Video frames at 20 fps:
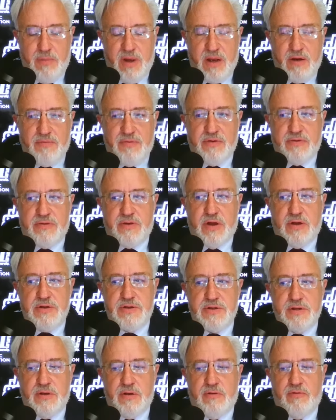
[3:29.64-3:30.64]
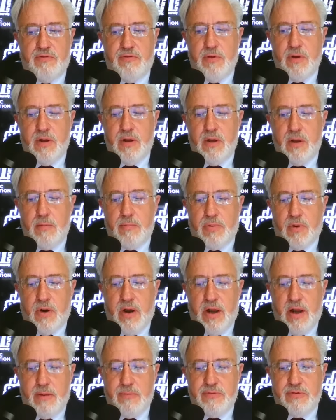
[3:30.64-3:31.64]
a manifestation of
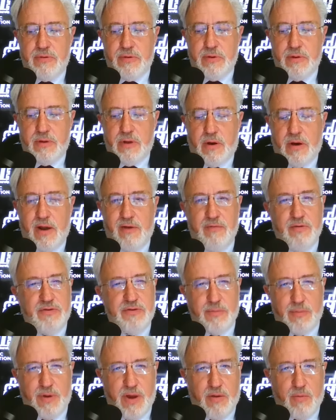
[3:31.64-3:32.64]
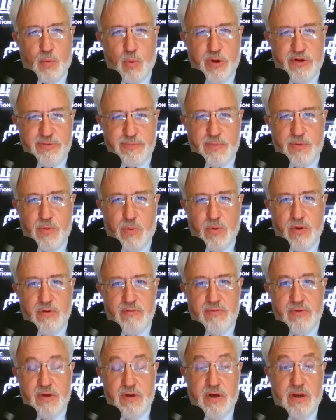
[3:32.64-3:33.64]
perhaps they're having some kind of respiratory
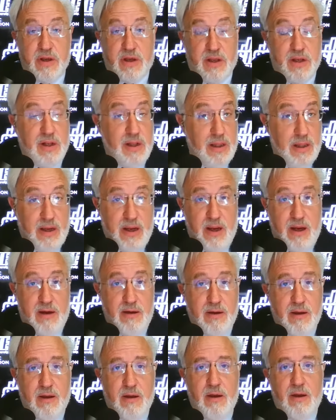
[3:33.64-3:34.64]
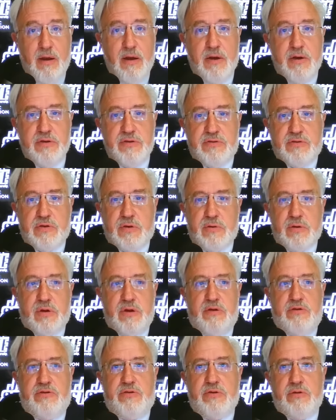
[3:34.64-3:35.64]
event. It could lead
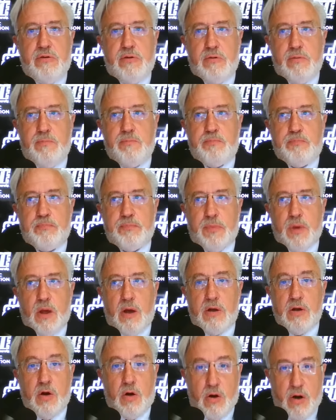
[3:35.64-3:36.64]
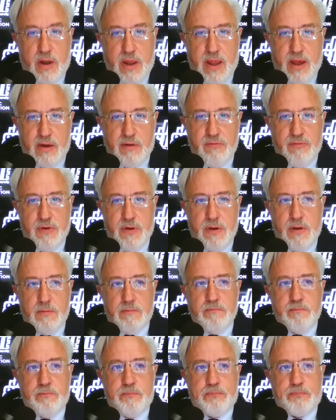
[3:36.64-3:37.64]
certainly to a cardiac event,